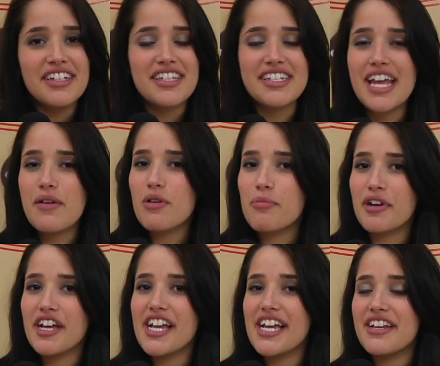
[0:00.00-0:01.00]
Today we're
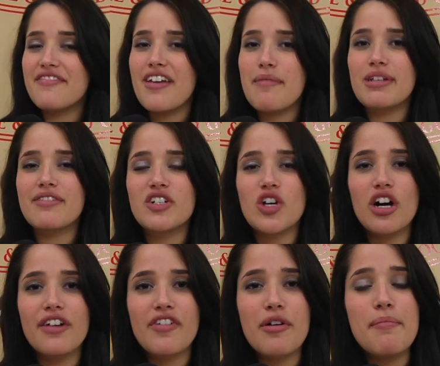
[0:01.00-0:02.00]
bringing in famous
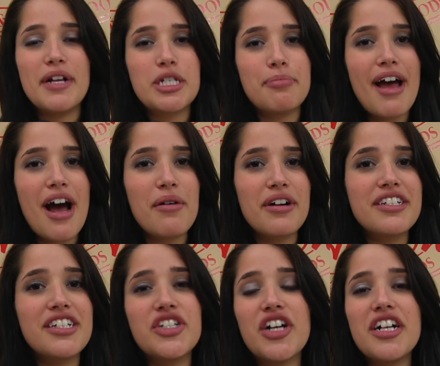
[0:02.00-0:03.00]
photographer Mitch Power
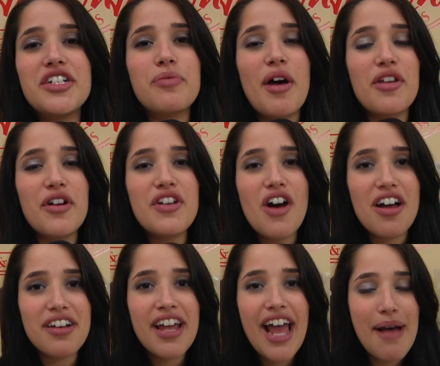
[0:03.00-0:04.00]
to judge whether or
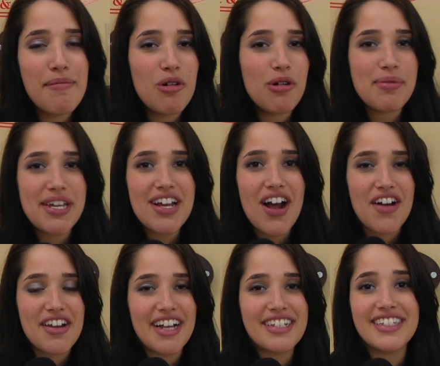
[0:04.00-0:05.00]
not Emma will be
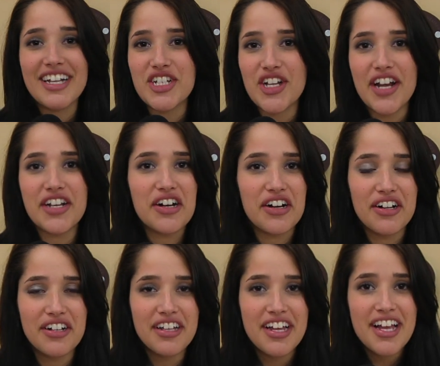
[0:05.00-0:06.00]
our next sunshine
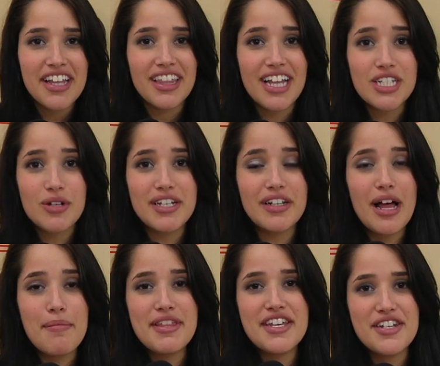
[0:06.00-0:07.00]
girl. Let's go tell
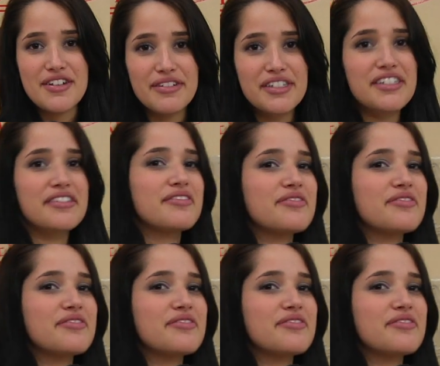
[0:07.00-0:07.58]
Emma the news.